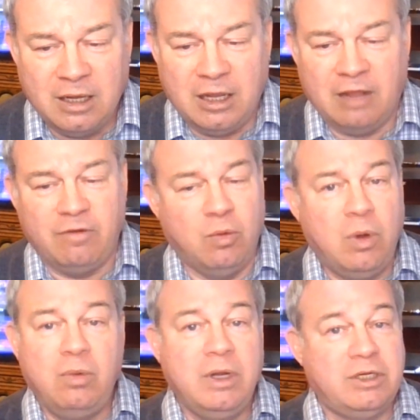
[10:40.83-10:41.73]
If you
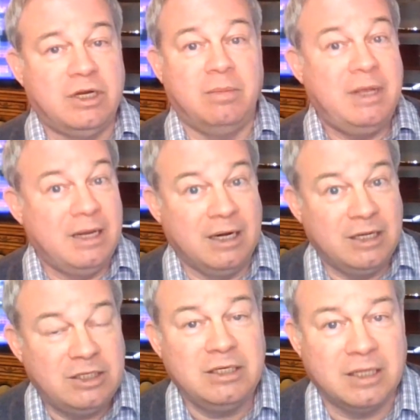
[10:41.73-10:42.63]
won't listen to me,
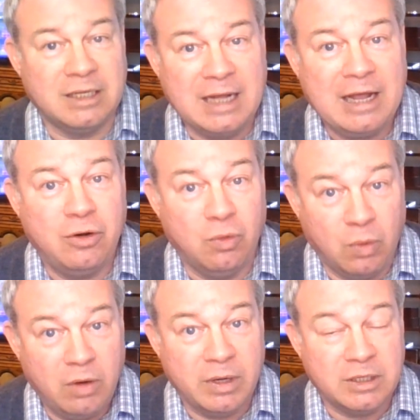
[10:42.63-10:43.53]
listen to the guy who
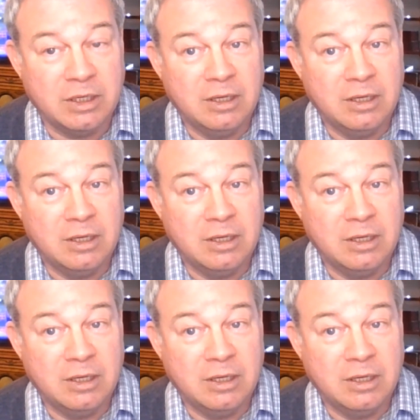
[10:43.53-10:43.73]
wrote it.